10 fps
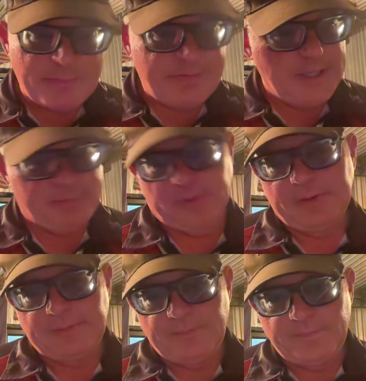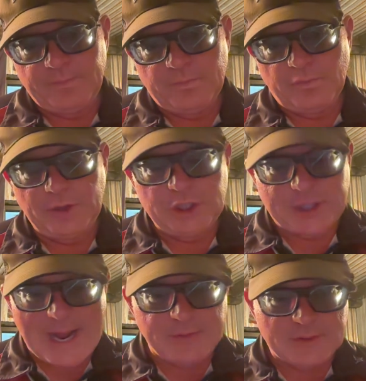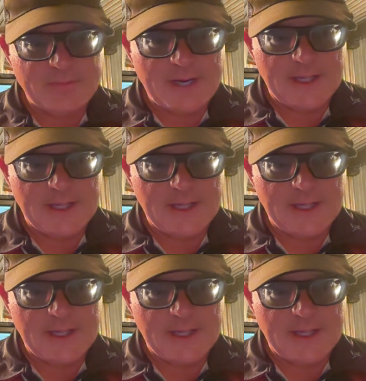of people reach out to me